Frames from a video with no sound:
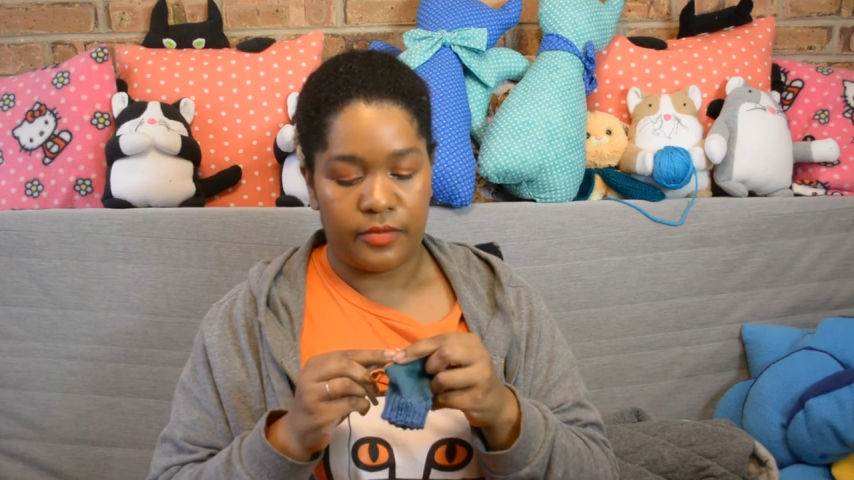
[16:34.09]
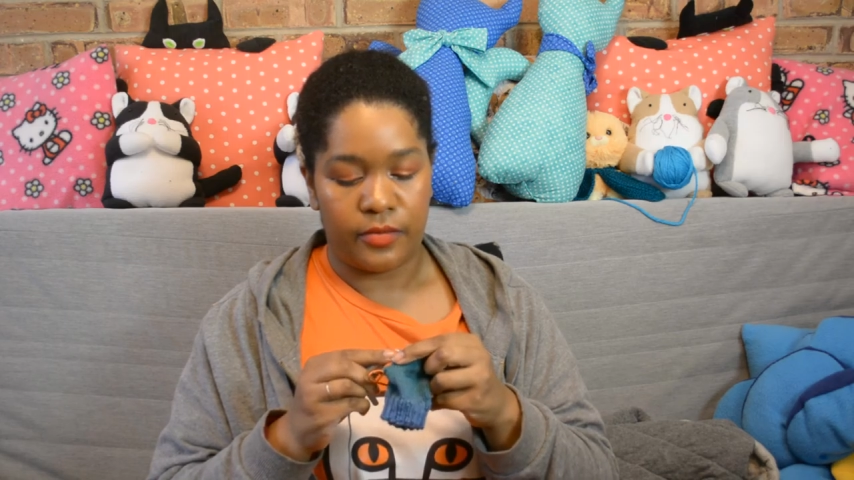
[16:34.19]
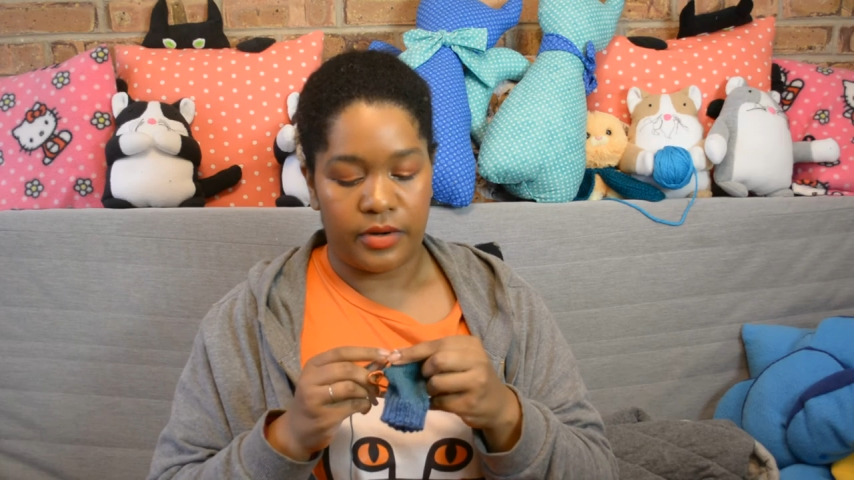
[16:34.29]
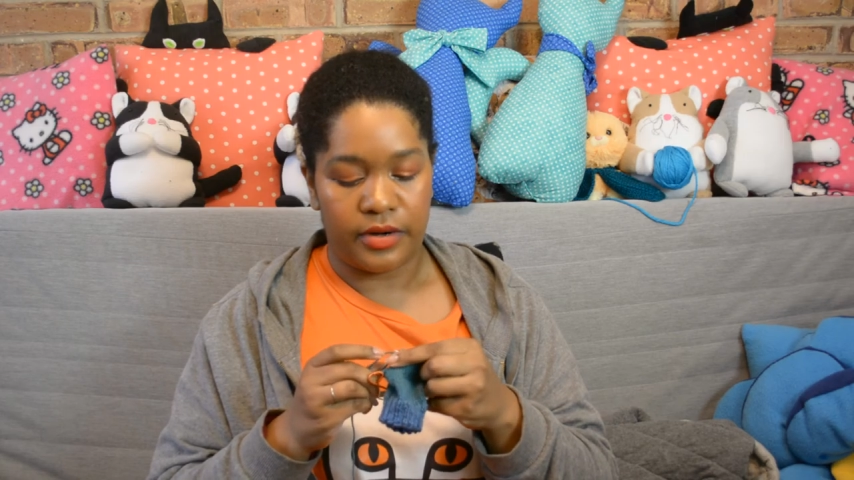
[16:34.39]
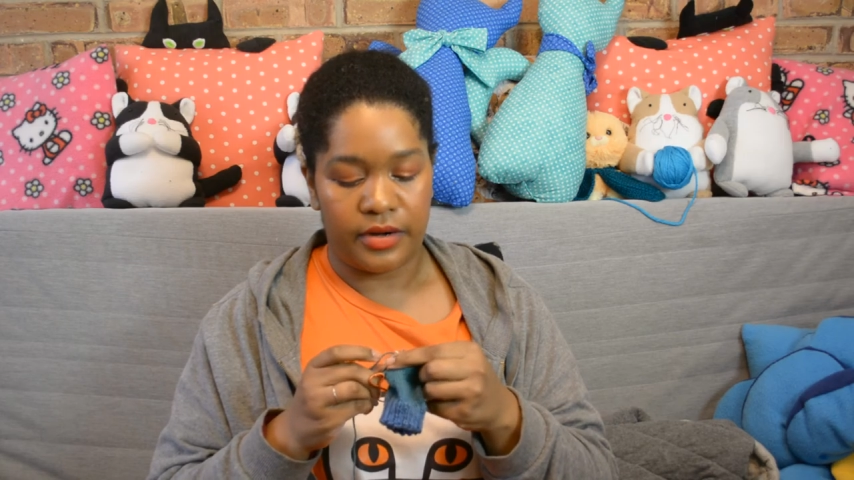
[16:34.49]

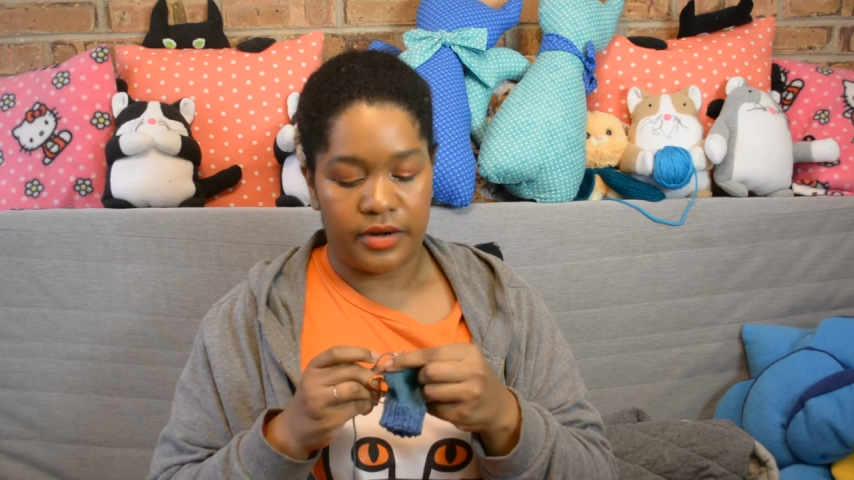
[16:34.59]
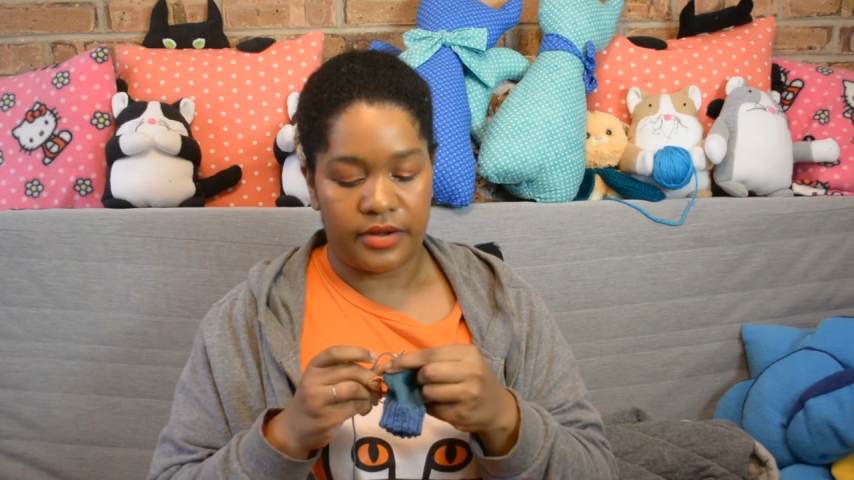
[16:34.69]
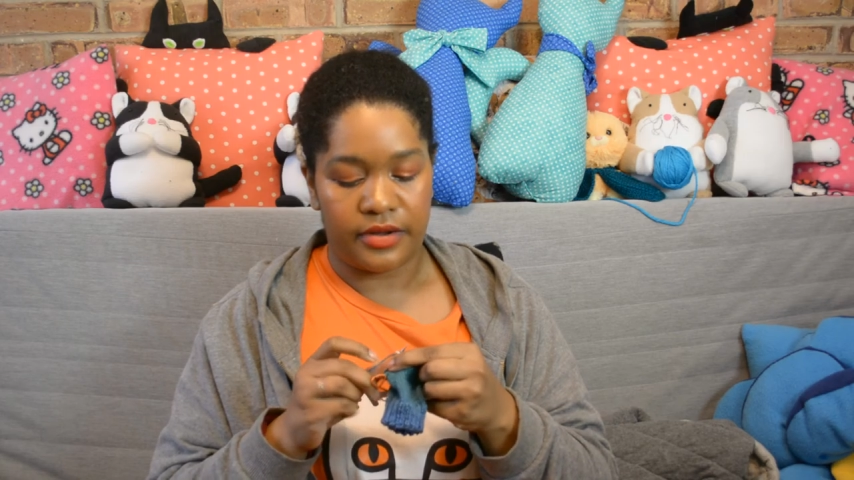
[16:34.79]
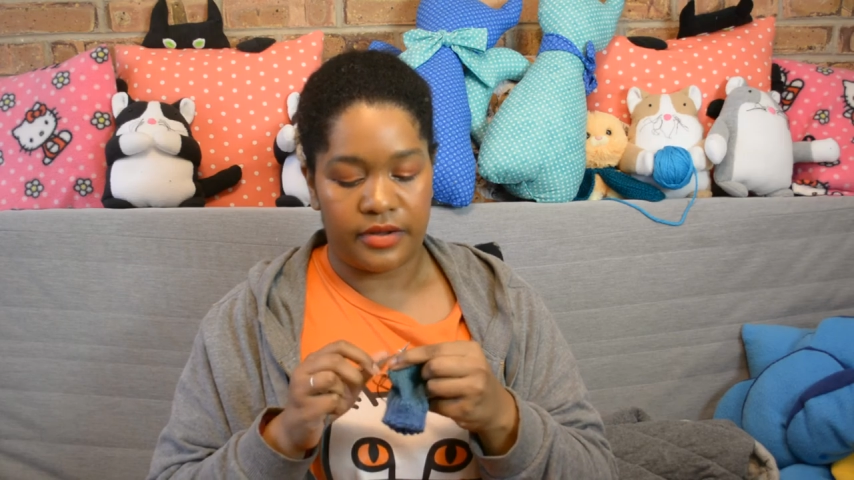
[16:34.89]
work